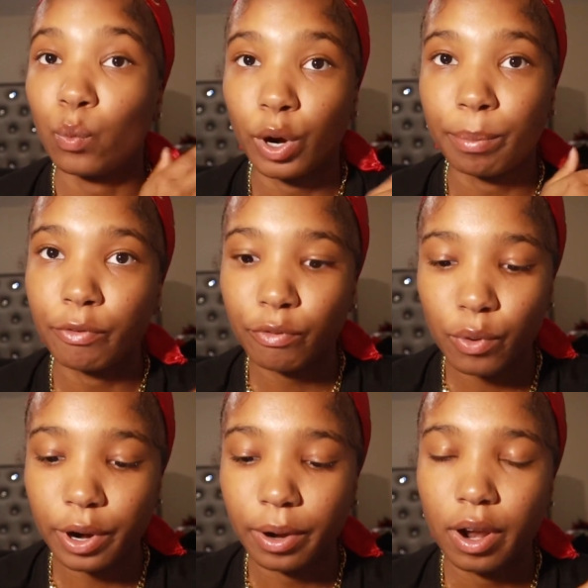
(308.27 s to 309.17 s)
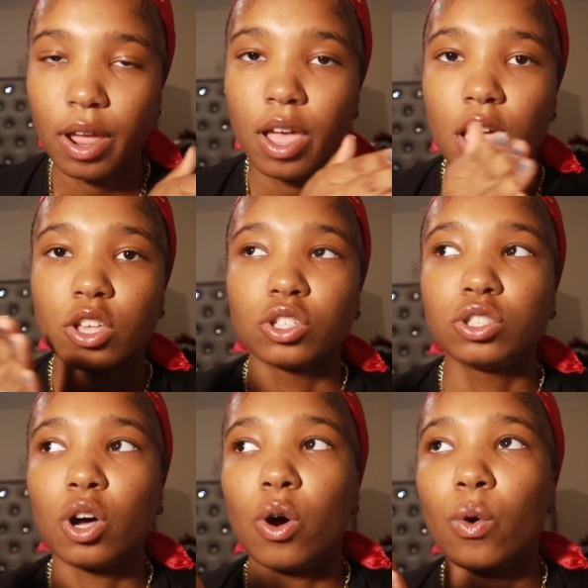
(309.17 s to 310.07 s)
were before.
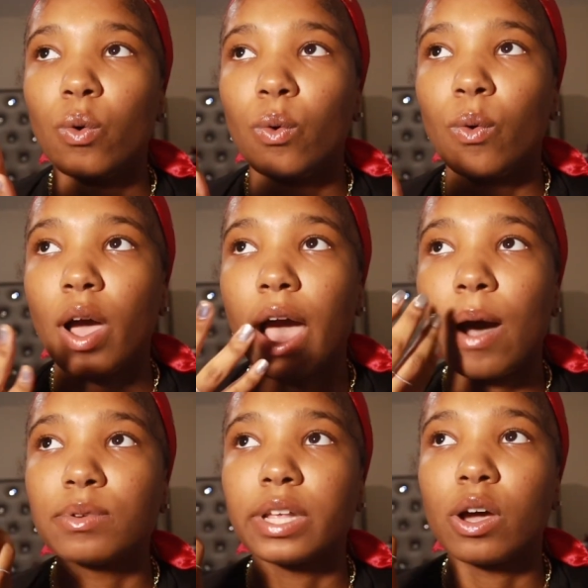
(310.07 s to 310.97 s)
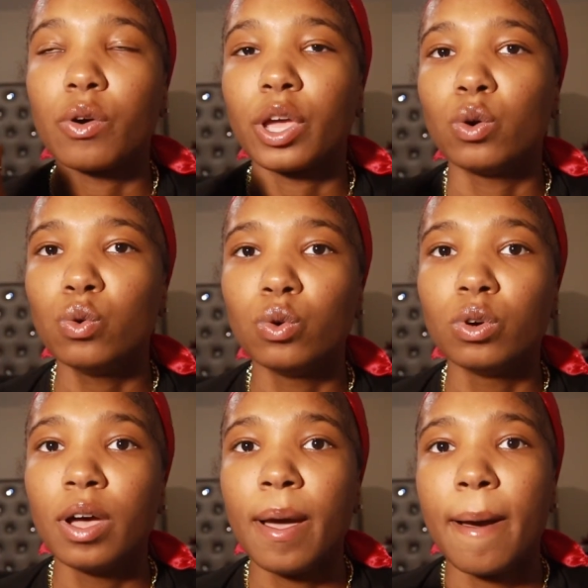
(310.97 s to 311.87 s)
So I was like, okay,
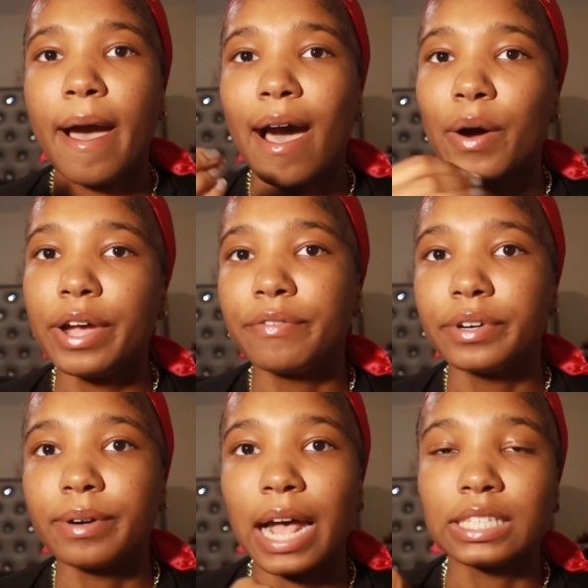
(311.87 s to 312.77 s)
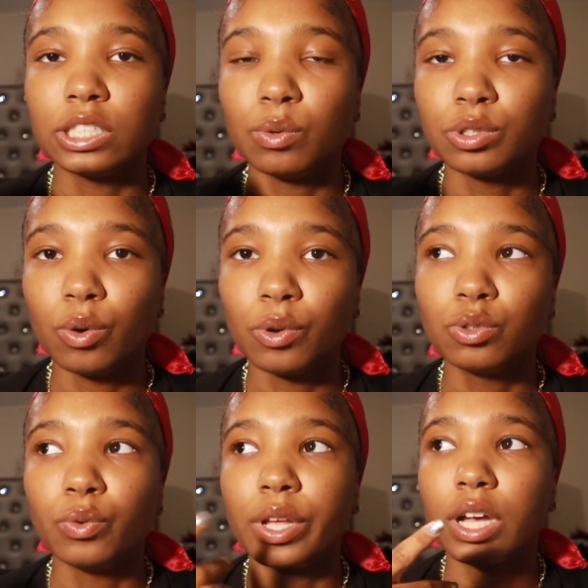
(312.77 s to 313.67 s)
cool. However, I still was going
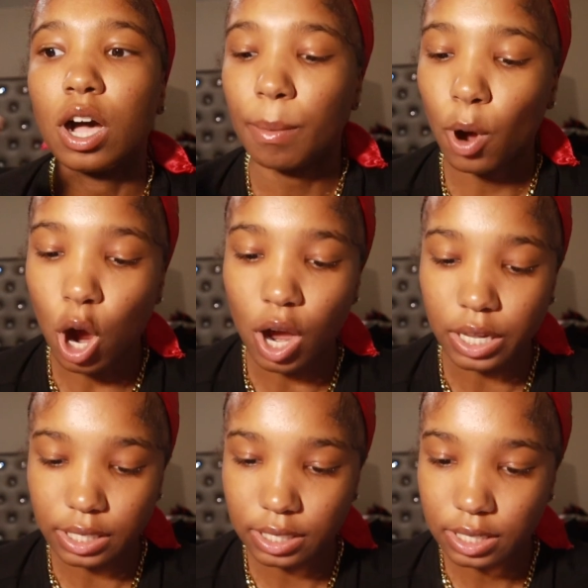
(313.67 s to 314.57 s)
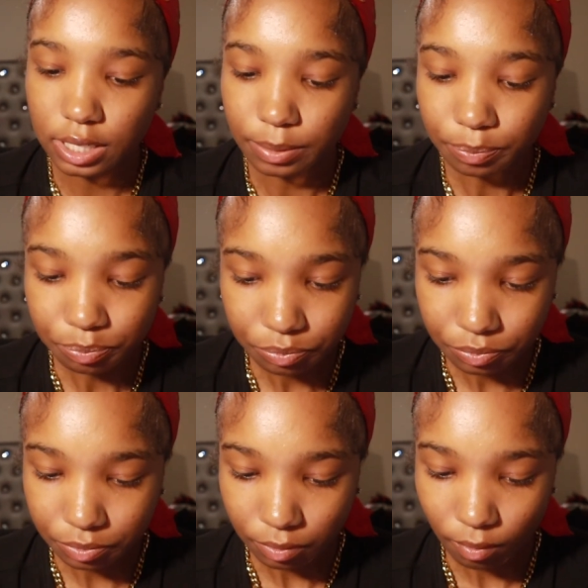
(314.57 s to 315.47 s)
through it. Come August,
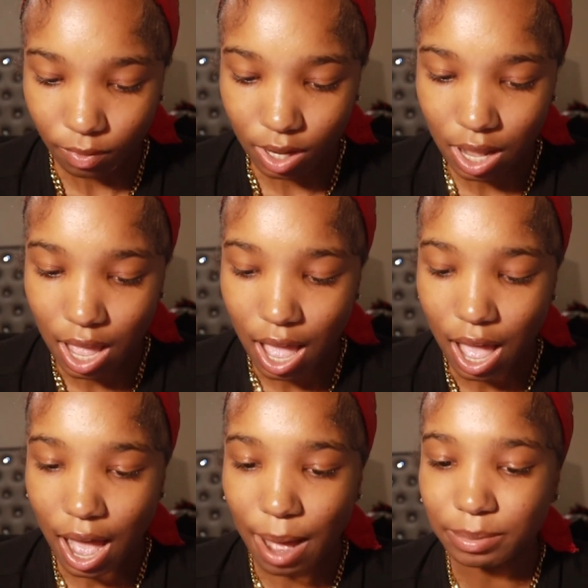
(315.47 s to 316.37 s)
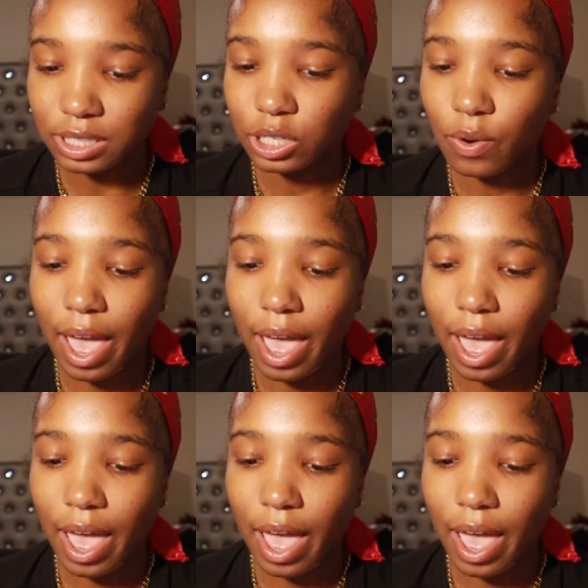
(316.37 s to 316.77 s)
I'm still